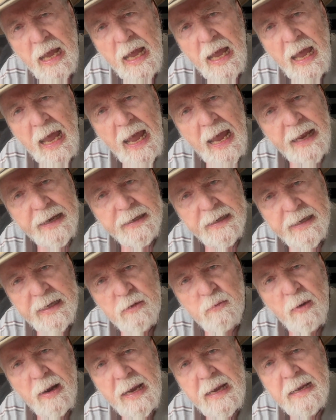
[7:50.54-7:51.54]
And
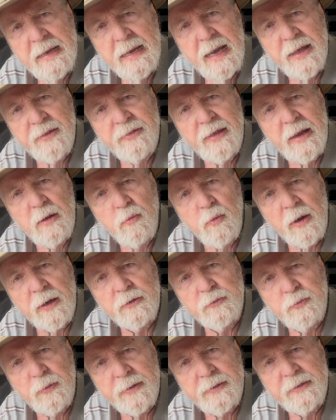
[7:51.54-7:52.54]
anyway, they
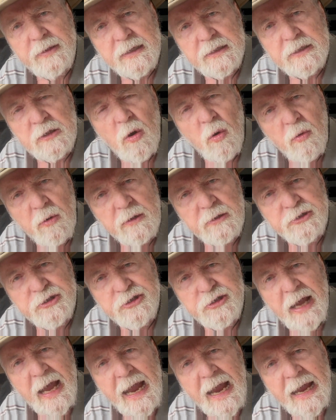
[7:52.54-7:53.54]
worked with this
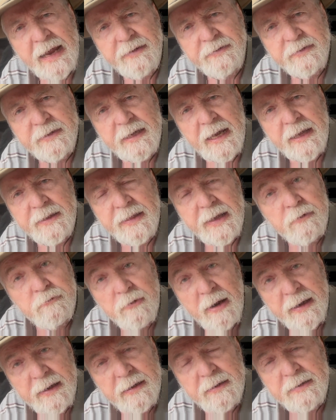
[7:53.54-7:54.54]
horse, and they
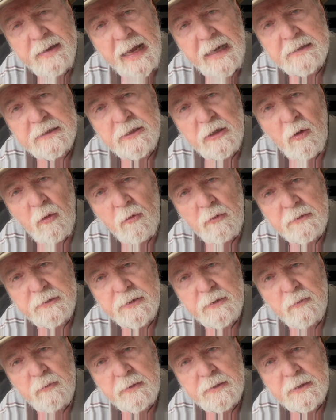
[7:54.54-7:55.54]
recognized the
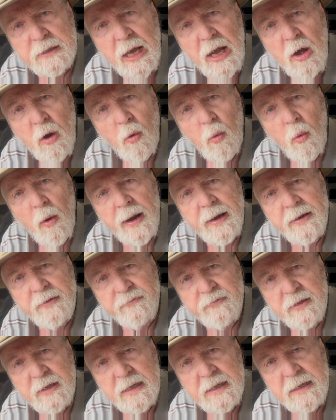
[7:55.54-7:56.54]
horse. It was one
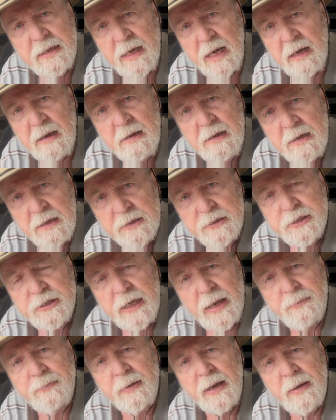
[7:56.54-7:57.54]
of the
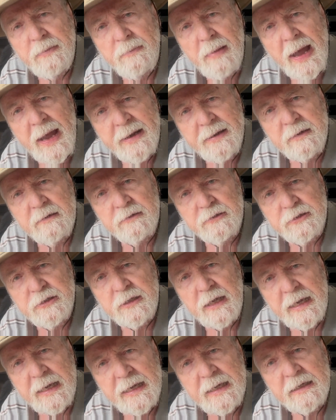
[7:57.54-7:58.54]
sub-commanders
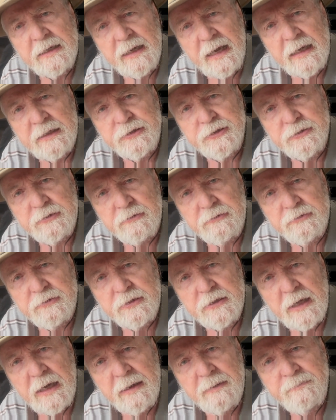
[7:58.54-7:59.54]
in
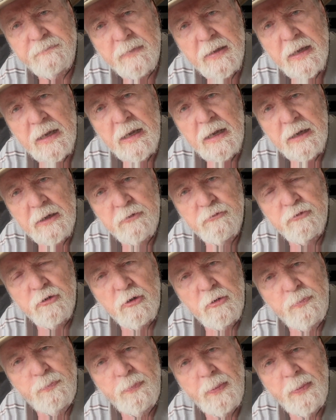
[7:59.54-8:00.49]
Custer's group,